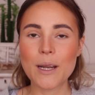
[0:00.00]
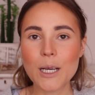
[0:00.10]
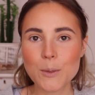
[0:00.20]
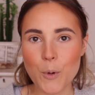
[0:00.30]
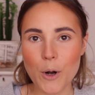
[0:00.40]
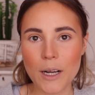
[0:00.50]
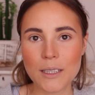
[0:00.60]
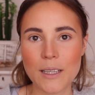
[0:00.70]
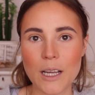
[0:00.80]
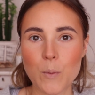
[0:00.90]
next
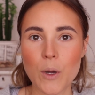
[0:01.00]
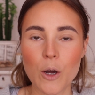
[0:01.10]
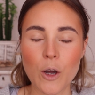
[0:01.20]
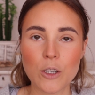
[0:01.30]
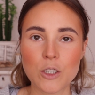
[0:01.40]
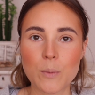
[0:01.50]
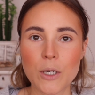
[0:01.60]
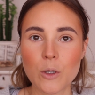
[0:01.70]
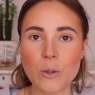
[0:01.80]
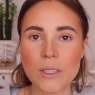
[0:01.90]
product that we are going to be
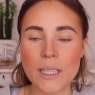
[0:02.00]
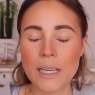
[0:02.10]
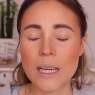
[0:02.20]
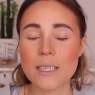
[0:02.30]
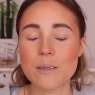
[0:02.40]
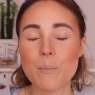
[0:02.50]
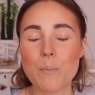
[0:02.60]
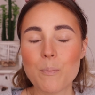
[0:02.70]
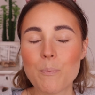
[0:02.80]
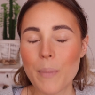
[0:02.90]
using is
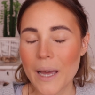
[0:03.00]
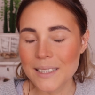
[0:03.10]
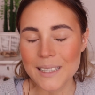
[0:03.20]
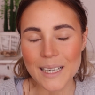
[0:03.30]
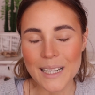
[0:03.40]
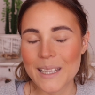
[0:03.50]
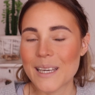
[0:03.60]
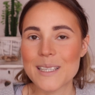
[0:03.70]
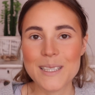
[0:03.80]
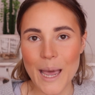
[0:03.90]
basically
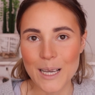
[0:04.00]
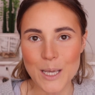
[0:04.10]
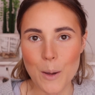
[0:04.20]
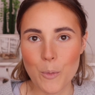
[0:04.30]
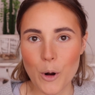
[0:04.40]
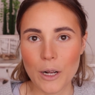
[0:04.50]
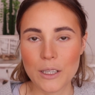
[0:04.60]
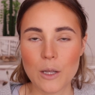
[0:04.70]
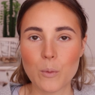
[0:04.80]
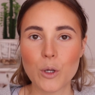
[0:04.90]
the exact same product
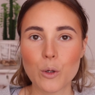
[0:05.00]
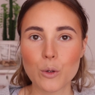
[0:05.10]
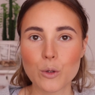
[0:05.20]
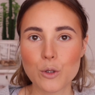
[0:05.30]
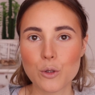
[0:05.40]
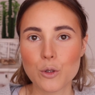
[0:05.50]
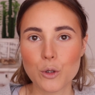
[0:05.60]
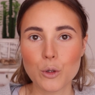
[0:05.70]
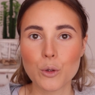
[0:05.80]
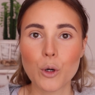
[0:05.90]
that we used
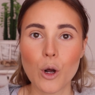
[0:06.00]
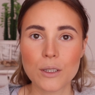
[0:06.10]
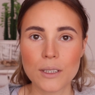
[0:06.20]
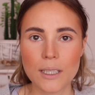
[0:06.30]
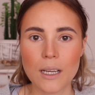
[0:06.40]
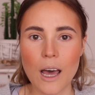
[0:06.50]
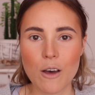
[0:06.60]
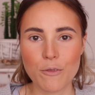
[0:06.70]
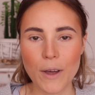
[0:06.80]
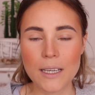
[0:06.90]
to conceal
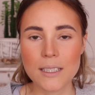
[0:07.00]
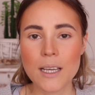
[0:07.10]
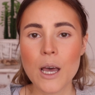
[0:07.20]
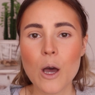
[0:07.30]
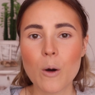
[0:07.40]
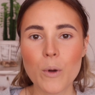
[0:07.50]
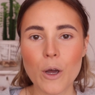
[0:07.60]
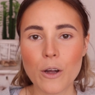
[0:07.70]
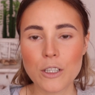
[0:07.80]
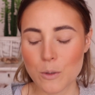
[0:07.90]
our face. We are
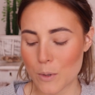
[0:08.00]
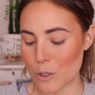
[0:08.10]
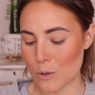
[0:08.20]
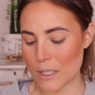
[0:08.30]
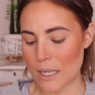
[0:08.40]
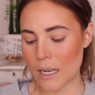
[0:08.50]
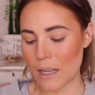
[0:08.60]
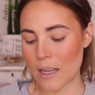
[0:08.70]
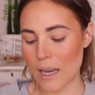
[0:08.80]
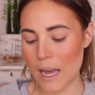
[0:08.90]
going to be
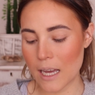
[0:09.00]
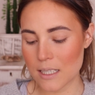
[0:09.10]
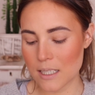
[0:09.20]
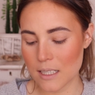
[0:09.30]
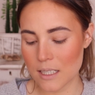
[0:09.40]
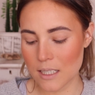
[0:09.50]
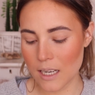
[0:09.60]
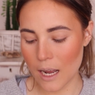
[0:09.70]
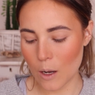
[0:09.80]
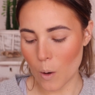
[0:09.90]
using the Essence
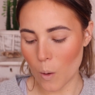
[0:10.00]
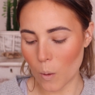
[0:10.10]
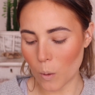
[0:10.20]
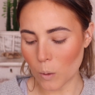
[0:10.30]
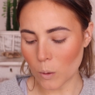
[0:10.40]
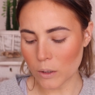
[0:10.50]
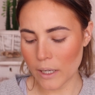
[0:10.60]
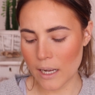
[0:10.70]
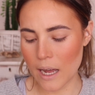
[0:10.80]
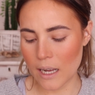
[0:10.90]
Stay All
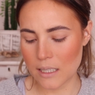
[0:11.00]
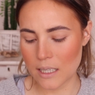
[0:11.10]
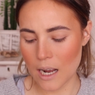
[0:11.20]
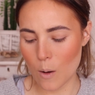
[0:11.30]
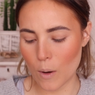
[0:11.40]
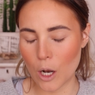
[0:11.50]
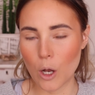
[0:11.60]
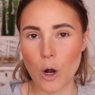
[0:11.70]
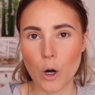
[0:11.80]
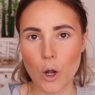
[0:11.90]
Day 18-hour
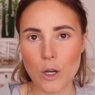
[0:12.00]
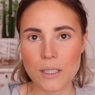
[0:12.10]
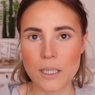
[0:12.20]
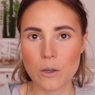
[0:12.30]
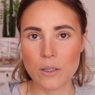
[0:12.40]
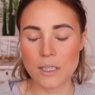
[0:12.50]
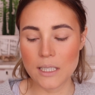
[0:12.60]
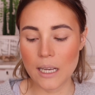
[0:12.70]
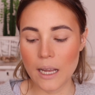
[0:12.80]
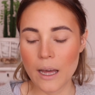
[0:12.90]
long lasting
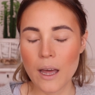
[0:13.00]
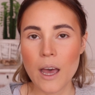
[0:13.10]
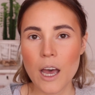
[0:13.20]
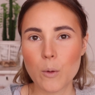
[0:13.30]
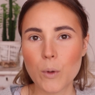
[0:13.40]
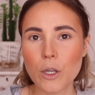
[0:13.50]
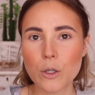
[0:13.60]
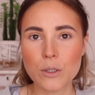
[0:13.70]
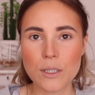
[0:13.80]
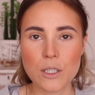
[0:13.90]
concealer, and we're going to
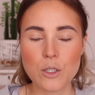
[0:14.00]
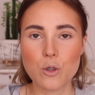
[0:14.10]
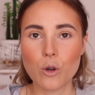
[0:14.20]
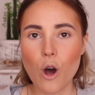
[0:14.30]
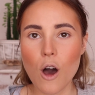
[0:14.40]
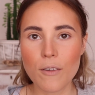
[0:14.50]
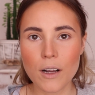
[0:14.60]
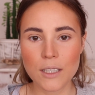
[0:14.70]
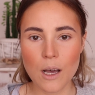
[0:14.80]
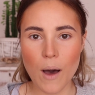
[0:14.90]
use this to carve
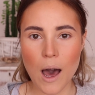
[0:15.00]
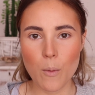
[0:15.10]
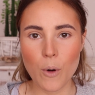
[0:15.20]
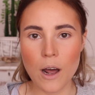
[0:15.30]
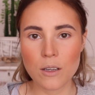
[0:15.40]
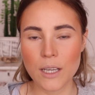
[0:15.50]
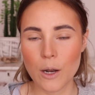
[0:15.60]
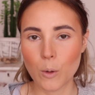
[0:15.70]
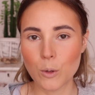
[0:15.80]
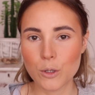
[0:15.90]
out our eyebrows
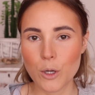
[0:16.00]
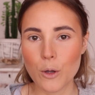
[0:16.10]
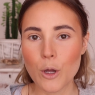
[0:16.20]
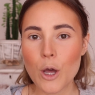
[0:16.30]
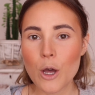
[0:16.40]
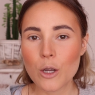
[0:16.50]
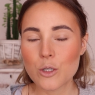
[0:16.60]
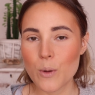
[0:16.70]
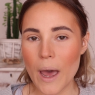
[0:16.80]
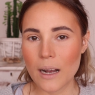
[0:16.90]
and also
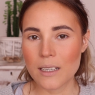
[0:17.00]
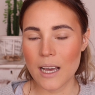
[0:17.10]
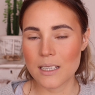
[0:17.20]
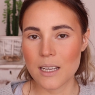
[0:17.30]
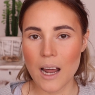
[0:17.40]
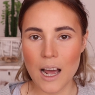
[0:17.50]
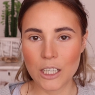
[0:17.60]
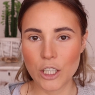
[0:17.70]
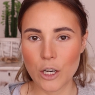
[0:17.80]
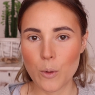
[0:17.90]
to act as an
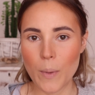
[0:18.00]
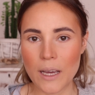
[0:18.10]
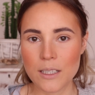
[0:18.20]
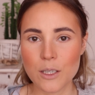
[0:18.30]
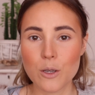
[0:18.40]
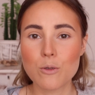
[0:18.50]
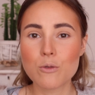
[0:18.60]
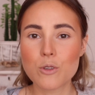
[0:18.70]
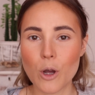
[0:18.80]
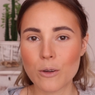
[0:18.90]
eyeshadow base. You
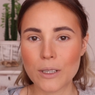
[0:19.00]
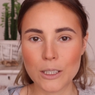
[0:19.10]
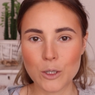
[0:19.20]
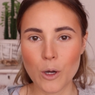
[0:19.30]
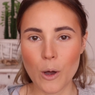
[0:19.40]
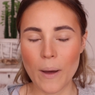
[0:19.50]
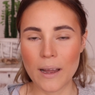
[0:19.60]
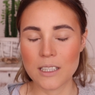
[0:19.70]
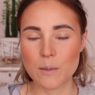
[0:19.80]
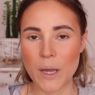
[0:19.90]
don't need to go
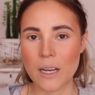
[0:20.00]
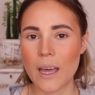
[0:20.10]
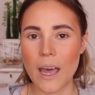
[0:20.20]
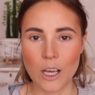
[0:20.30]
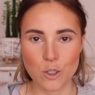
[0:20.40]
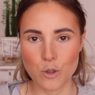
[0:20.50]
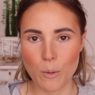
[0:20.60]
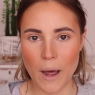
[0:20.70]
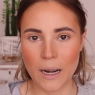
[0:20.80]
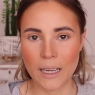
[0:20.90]
and spend extra
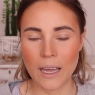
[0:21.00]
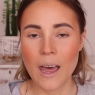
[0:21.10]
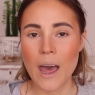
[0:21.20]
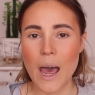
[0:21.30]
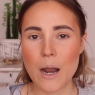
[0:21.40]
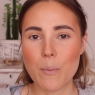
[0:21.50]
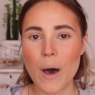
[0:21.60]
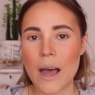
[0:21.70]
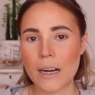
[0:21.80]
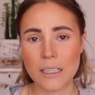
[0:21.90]
money and
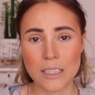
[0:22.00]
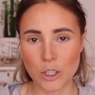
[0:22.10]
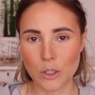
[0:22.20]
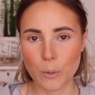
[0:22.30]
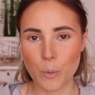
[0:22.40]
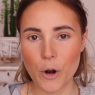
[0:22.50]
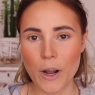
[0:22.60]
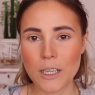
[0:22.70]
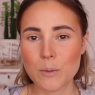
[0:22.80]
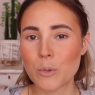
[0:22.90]
buy an additional
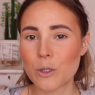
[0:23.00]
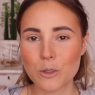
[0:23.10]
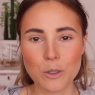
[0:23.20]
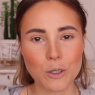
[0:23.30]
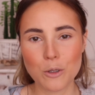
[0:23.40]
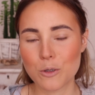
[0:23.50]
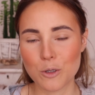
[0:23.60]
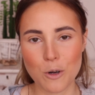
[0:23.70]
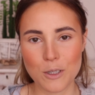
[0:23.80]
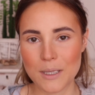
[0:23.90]
product, because you can use
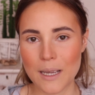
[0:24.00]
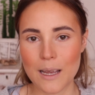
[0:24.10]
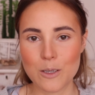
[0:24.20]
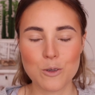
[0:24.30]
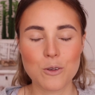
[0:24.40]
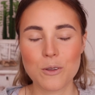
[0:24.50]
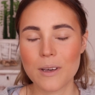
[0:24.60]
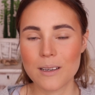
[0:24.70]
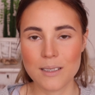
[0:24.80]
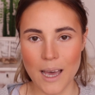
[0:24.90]
your concealer to do the
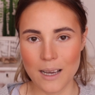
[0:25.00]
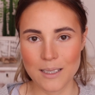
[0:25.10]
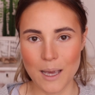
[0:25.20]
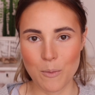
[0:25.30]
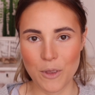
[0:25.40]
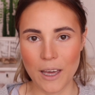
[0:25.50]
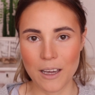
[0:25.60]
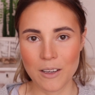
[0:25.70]
exact same thing.